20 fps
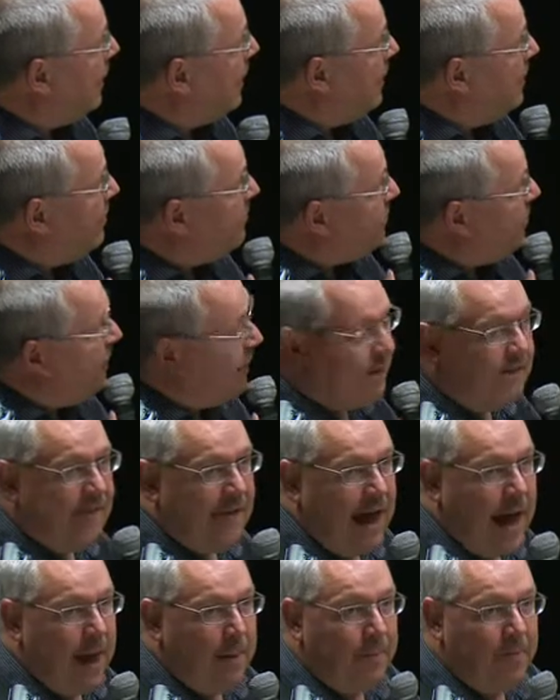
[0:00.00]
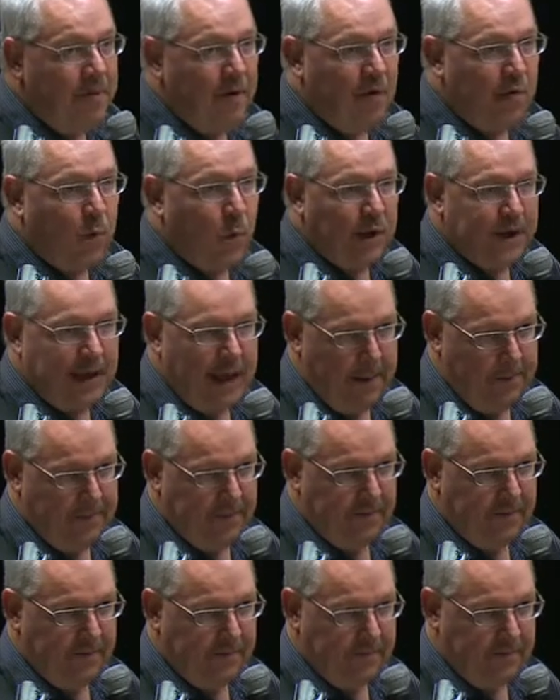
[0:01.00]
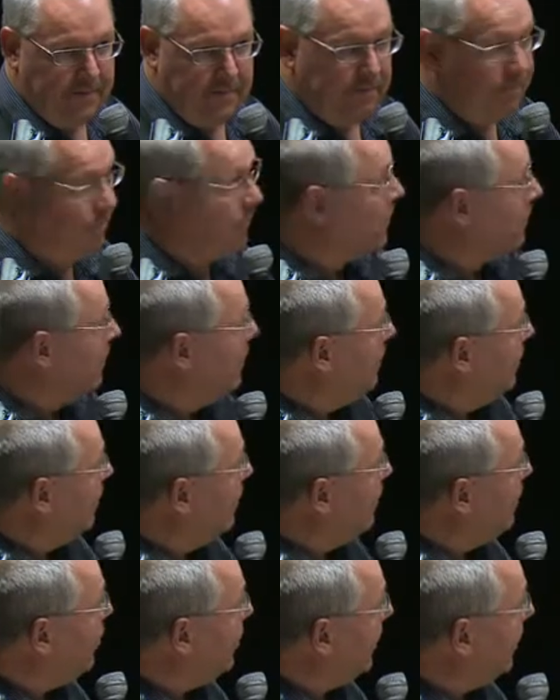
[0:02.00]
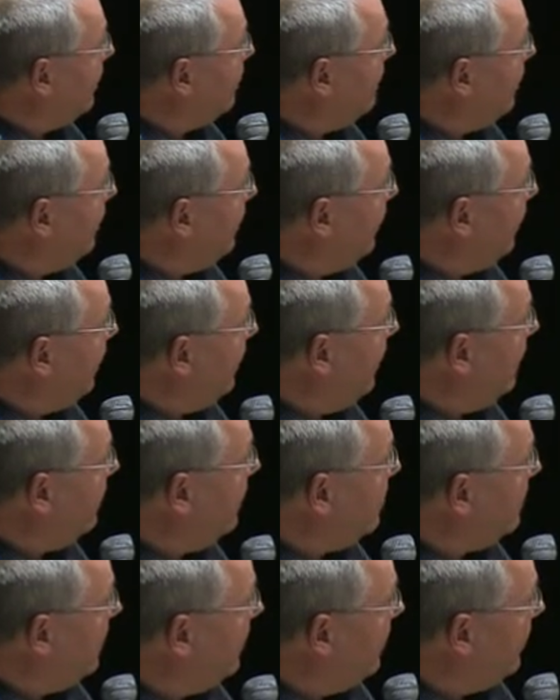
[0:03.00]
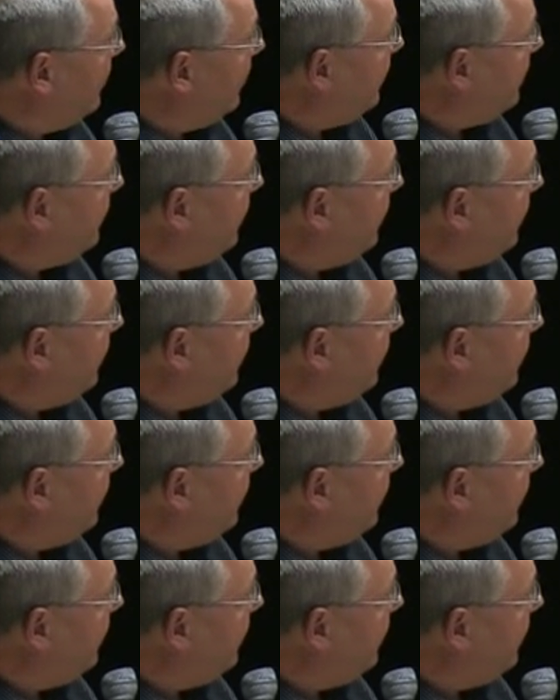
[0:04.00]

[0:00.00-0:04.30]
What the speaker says: here's an example of what happens. You can see here the